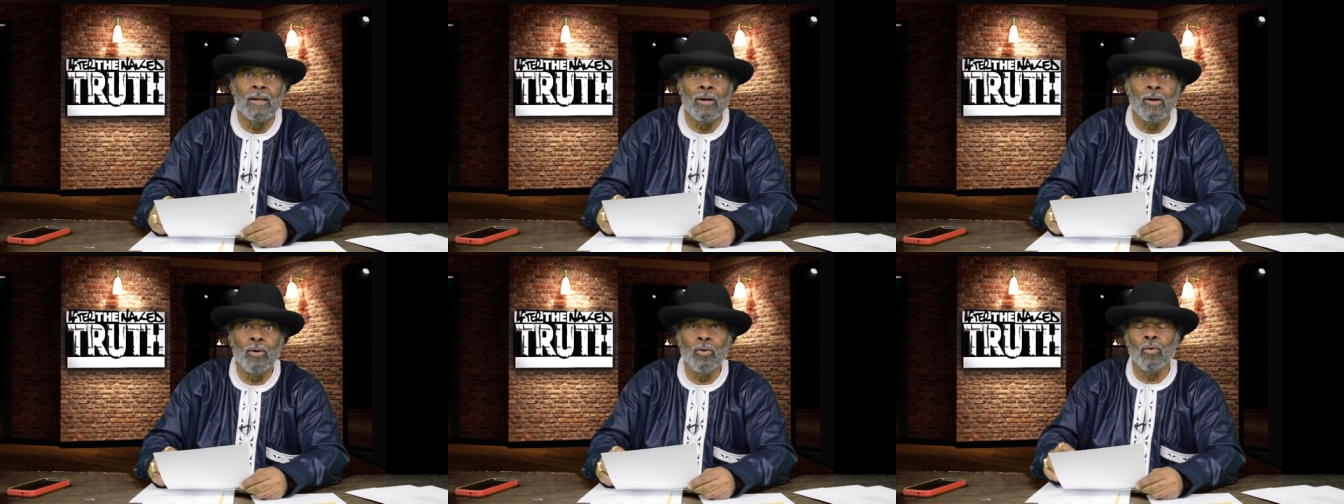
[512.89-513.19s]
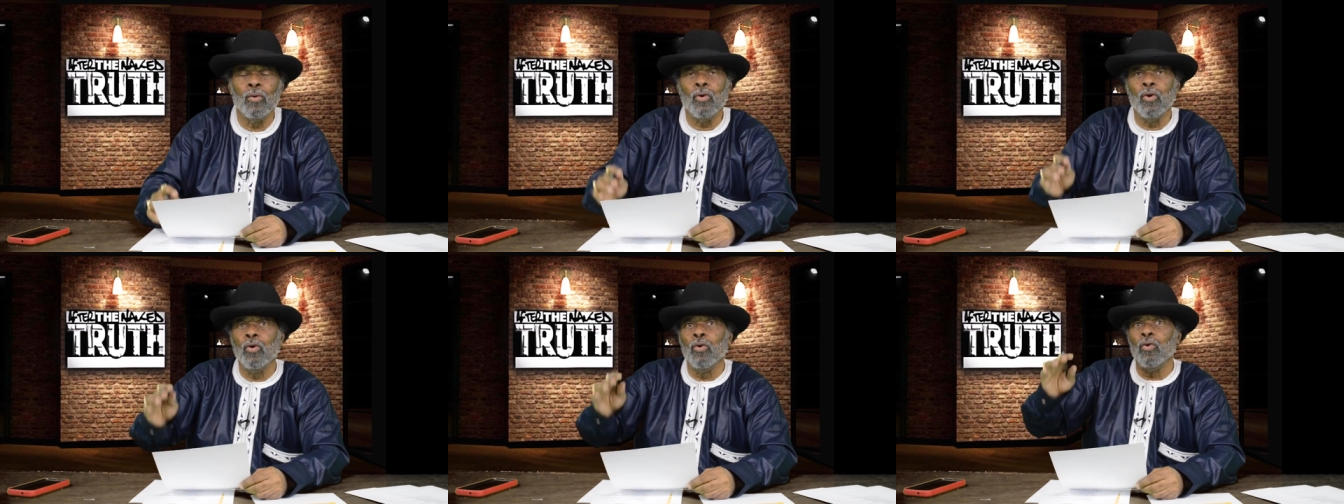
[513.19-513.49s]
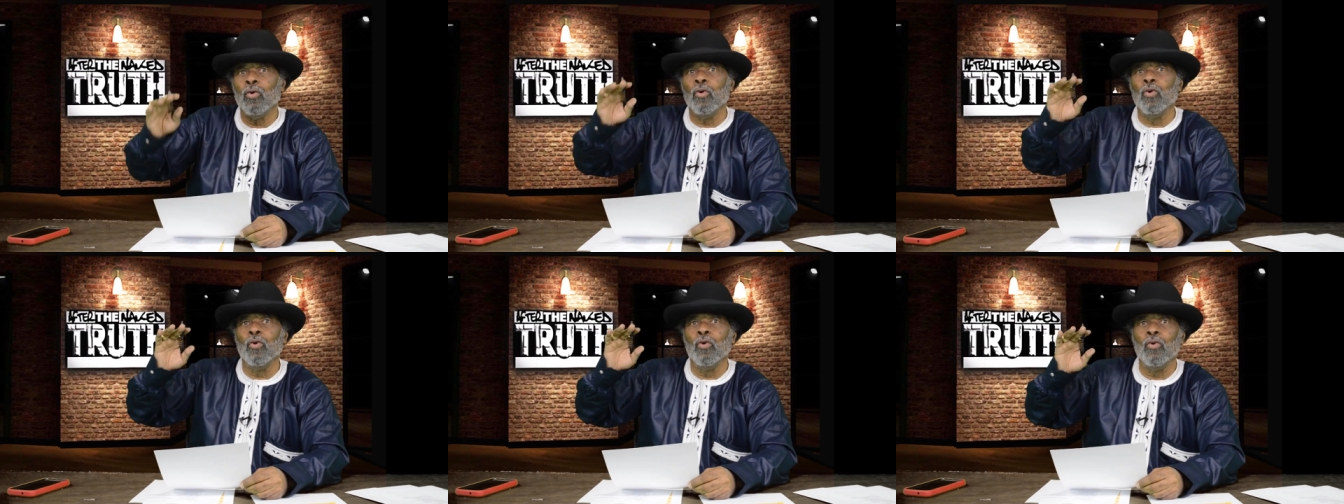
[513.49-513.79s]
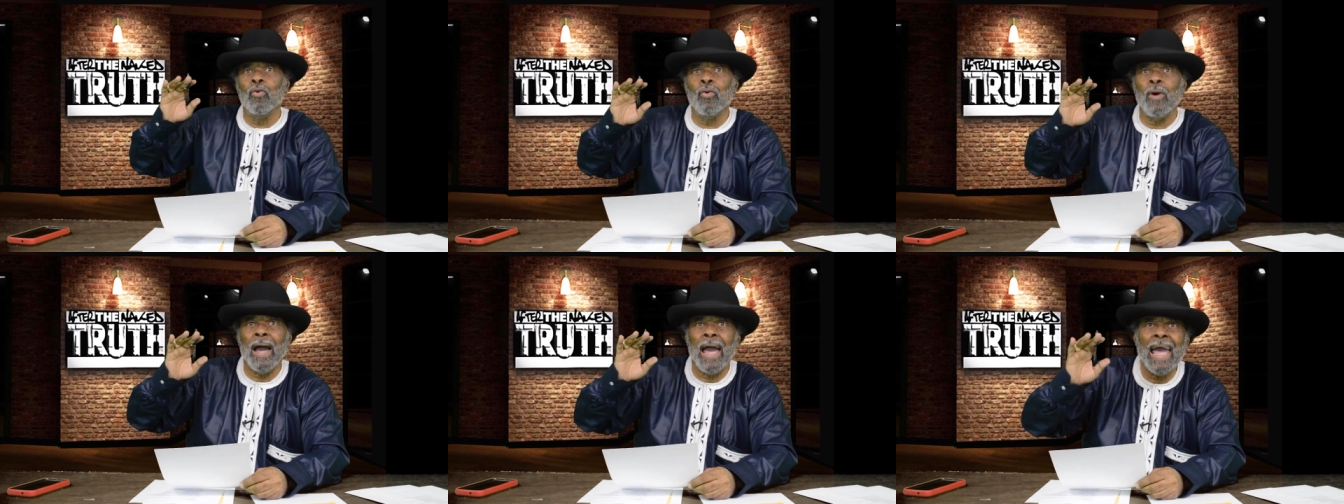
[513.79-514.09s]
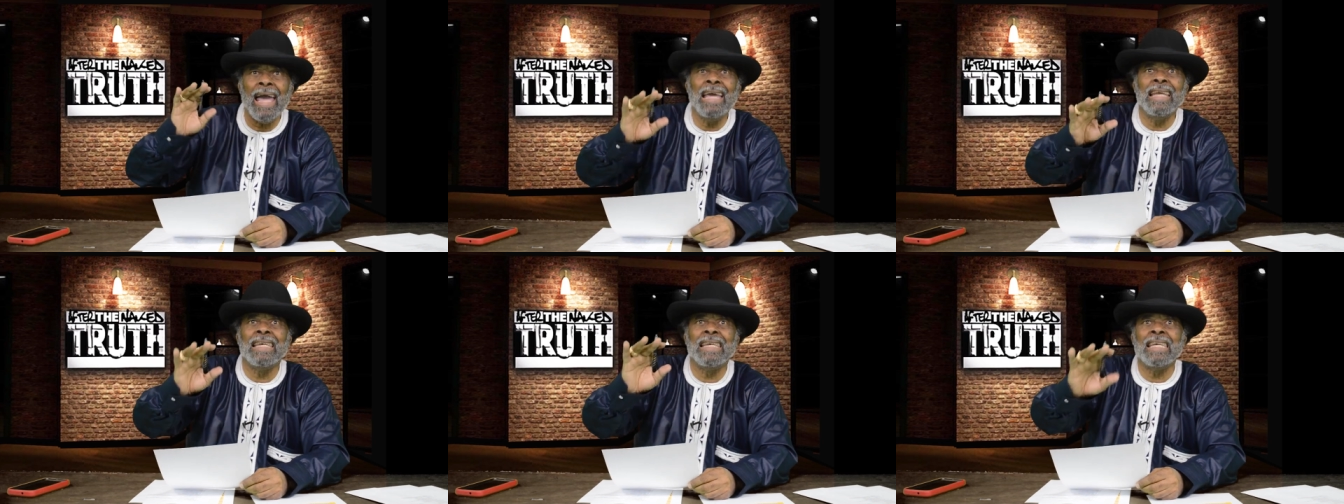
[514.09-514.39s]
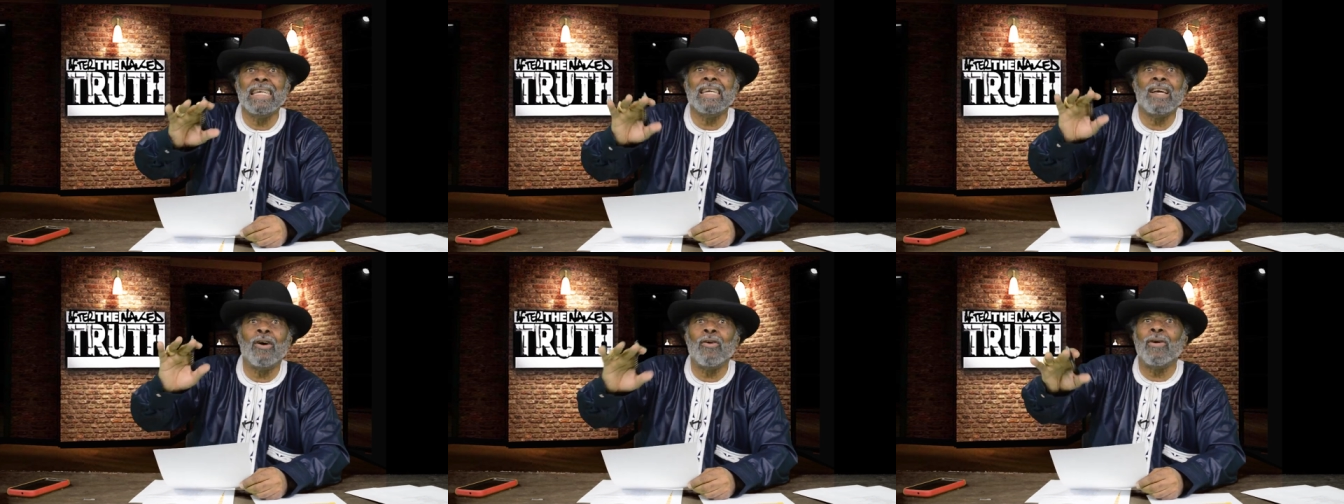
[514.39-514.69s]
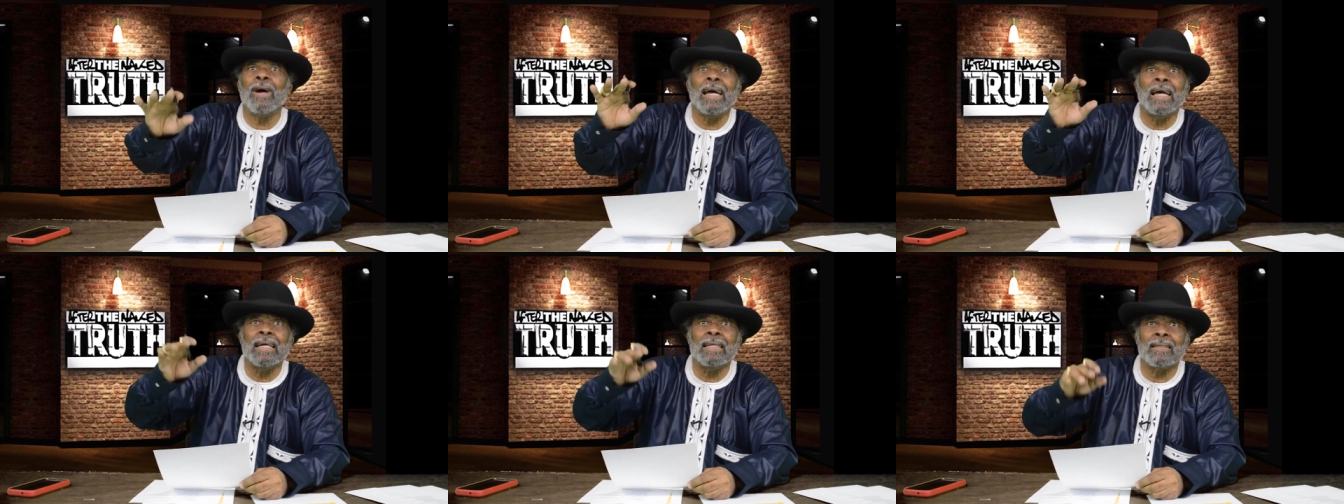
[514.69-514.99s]
who, who, who A D
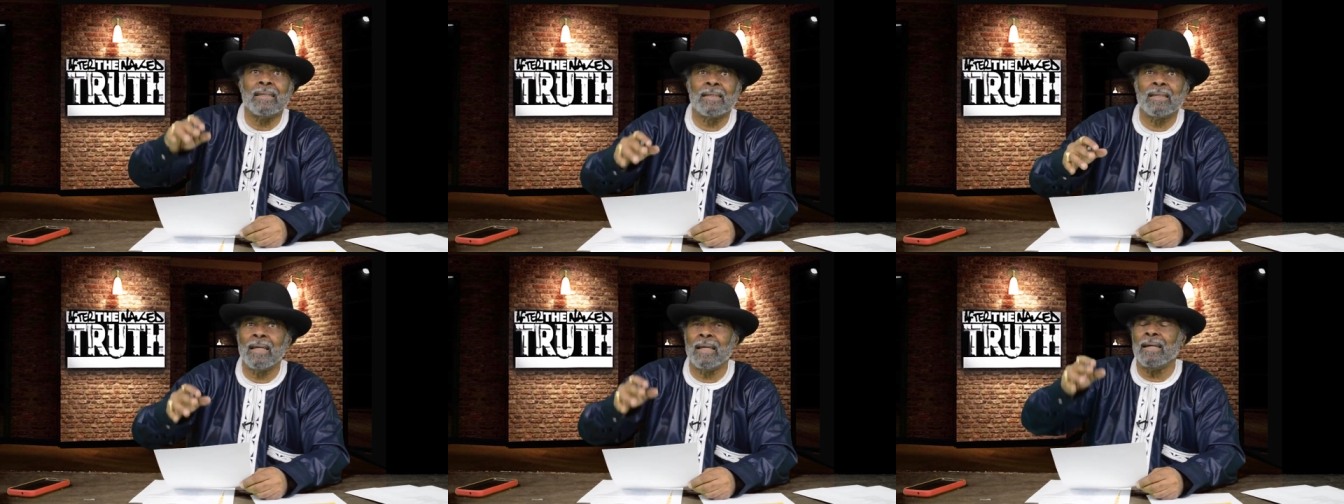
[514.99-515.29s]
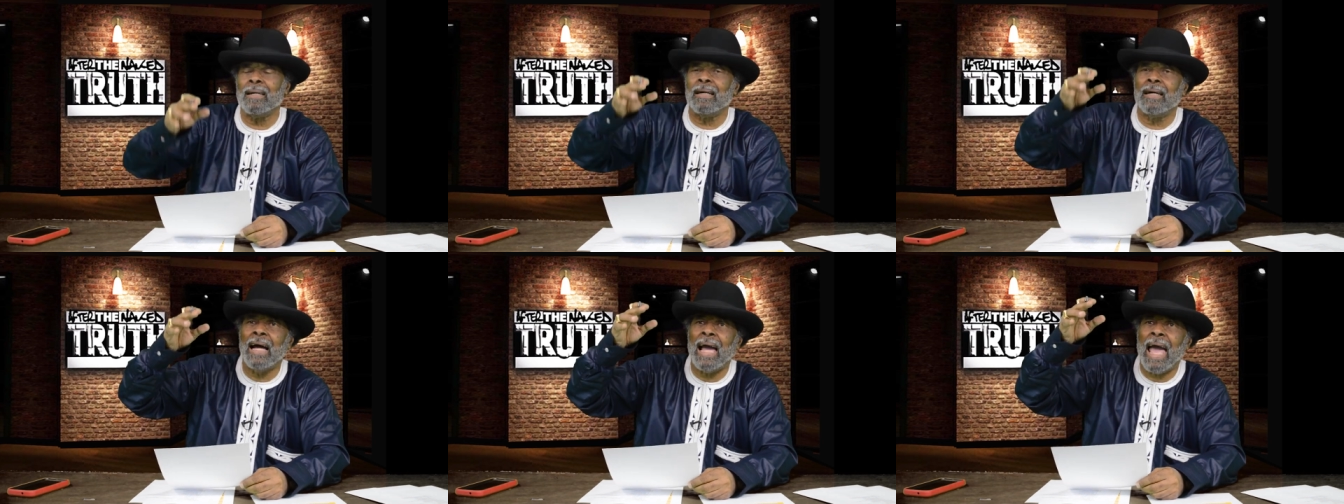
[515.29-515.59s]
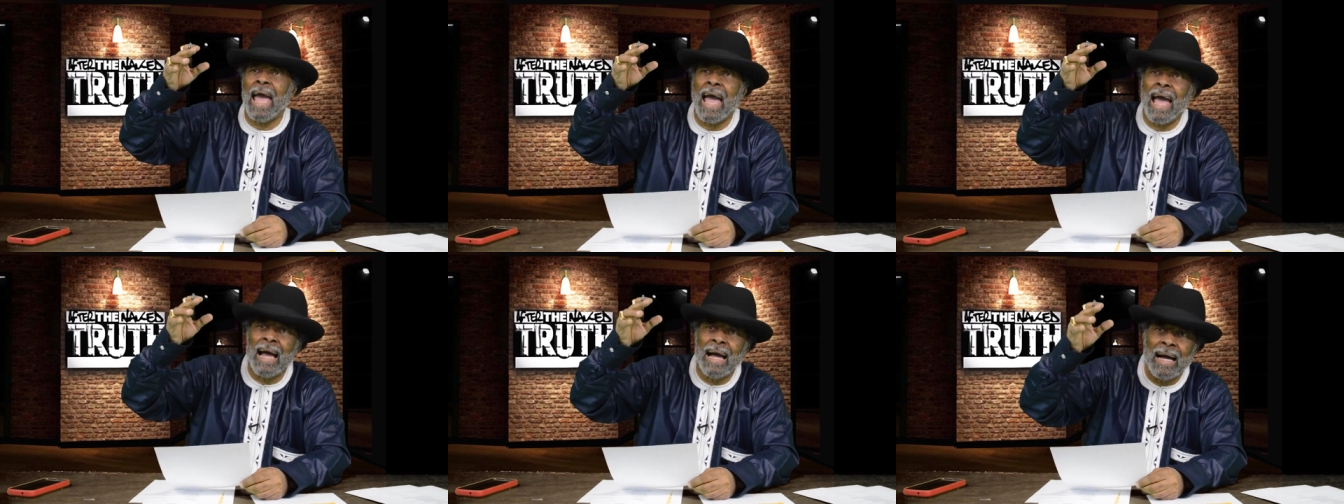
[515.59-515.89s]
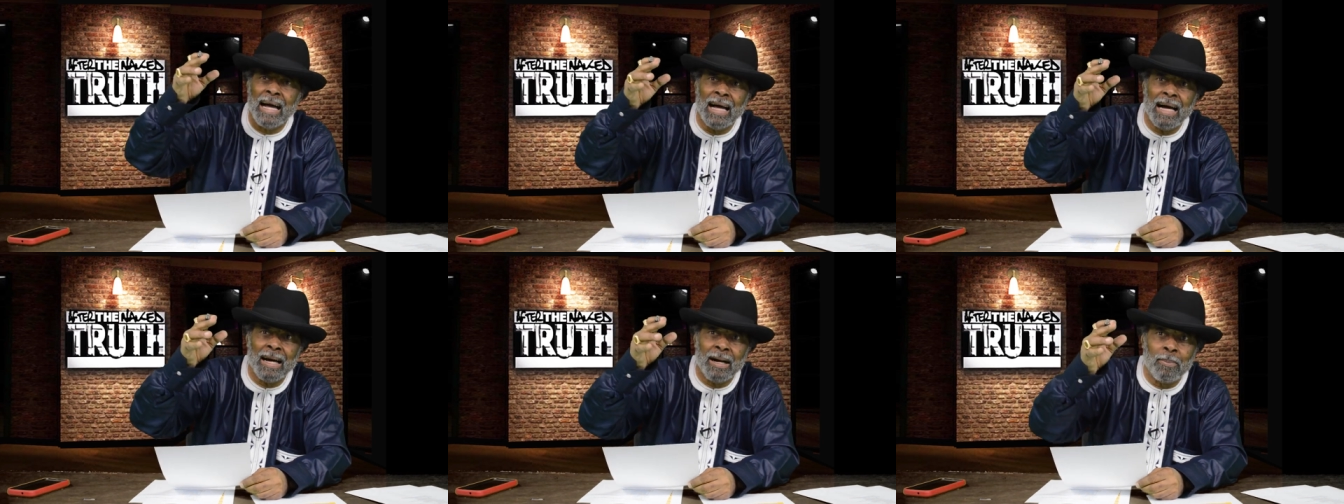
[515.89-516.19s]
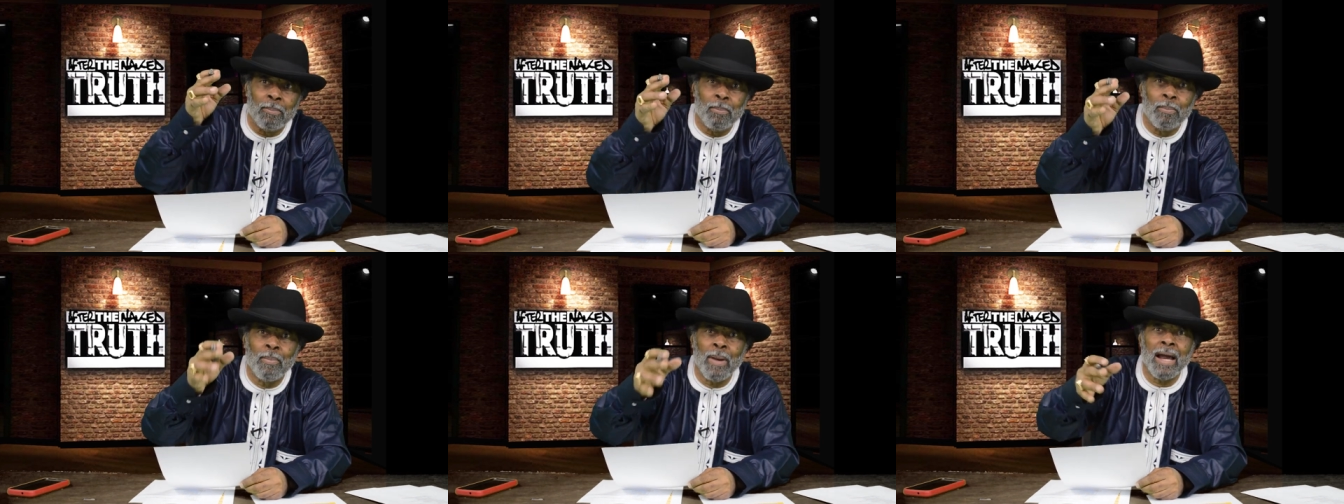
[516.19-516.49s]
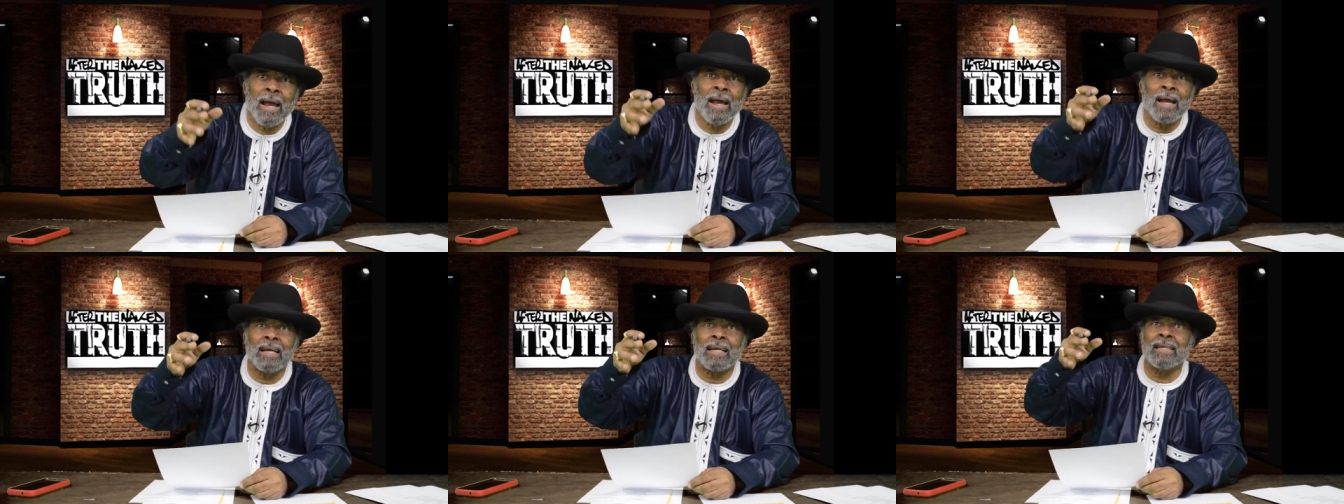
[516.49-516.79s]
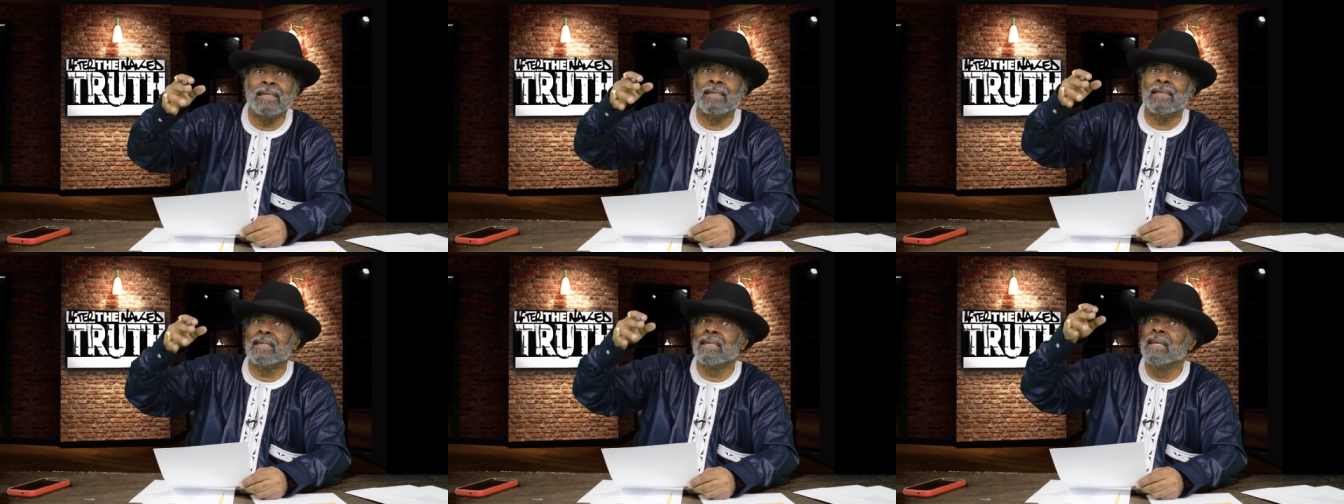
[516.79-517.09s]
O S, uh,
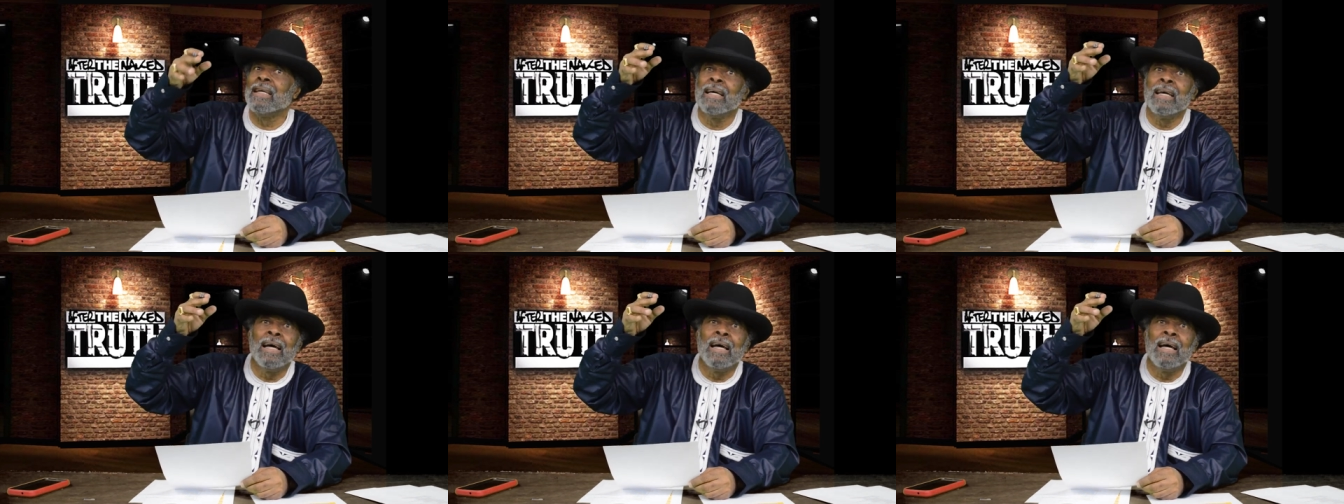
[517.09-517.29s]
Americans,